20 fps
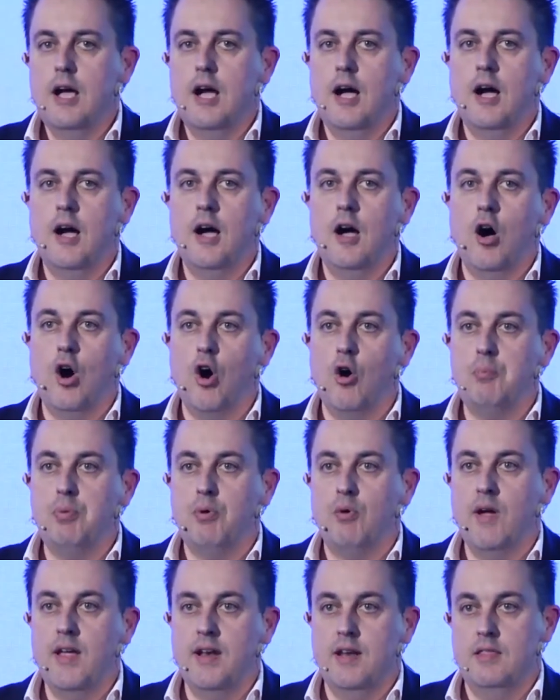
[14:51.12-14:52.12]

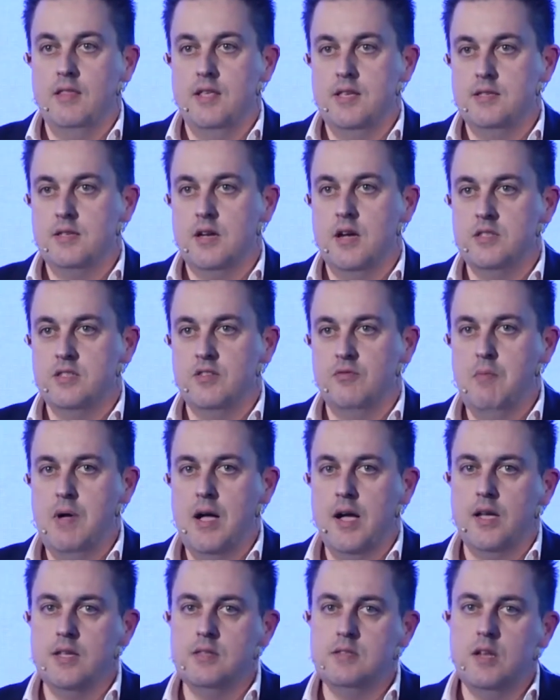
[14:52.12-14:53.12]
operate in these kinds of
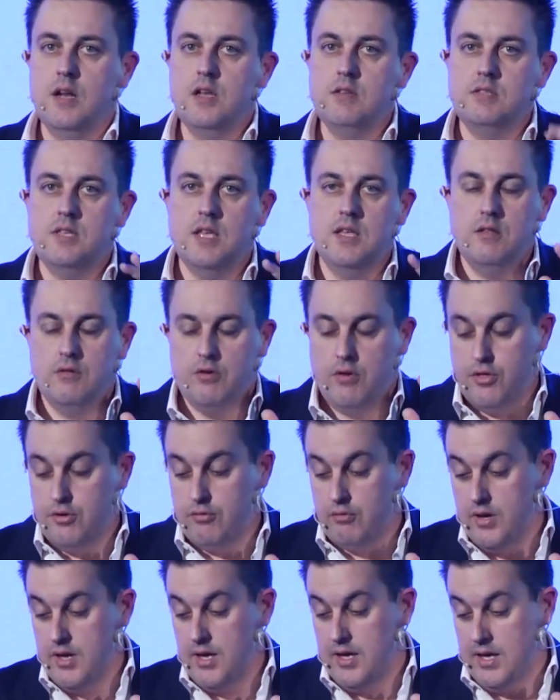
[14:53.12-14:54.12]
markets. And I'd say there are
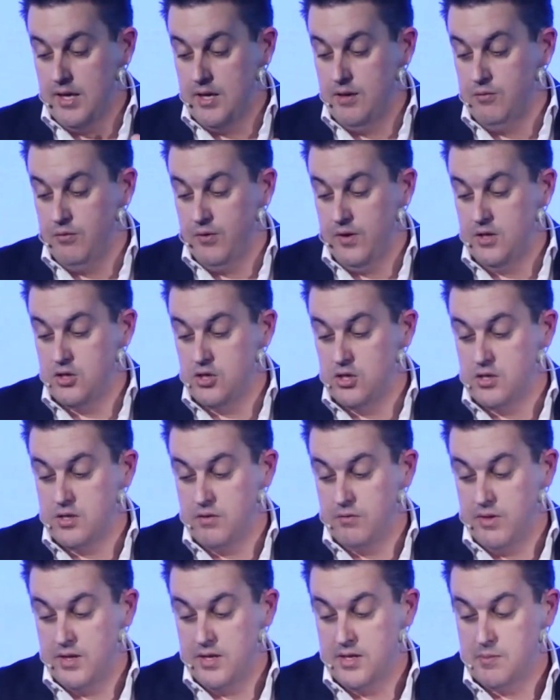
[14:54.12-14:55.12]
three key features
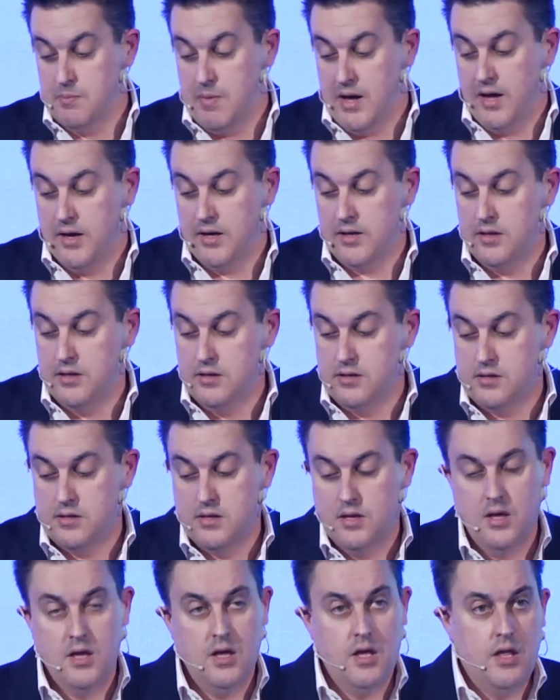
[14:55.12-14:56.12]
of these markets.
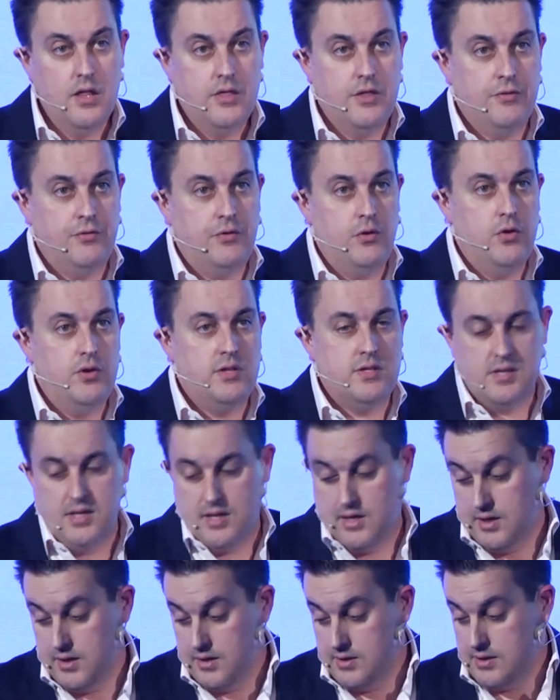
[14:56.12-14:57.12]
The first
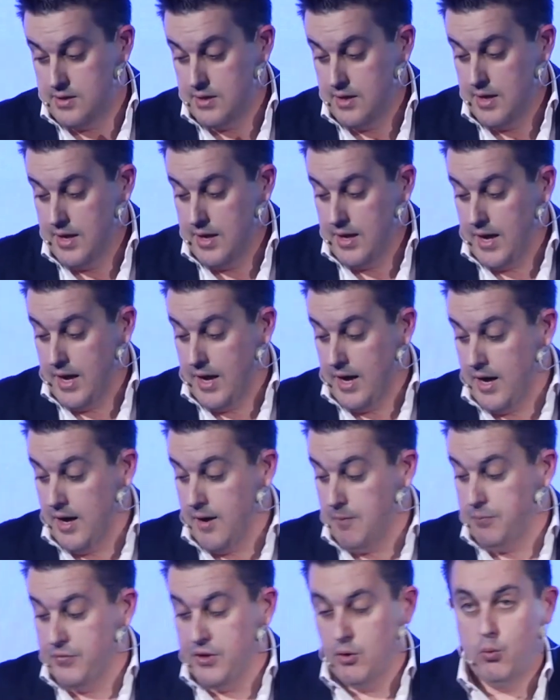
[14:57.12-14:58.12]
is
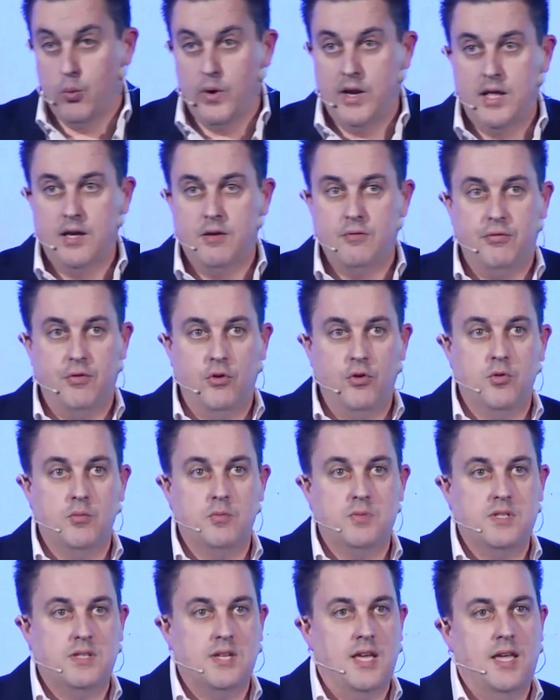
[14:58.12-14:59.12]
that winning
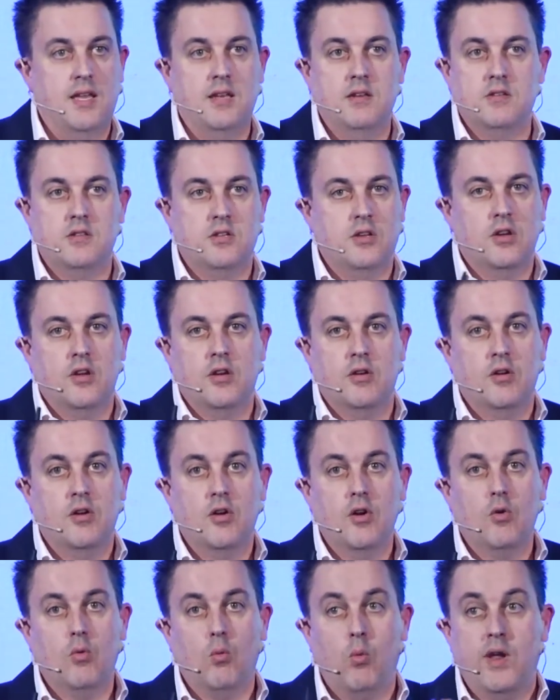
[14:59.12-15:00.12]
firms tend to
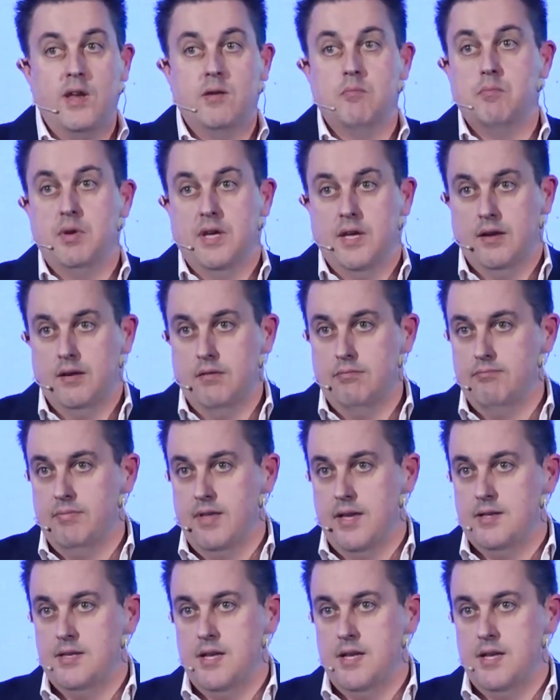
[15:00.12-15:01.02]
win big. They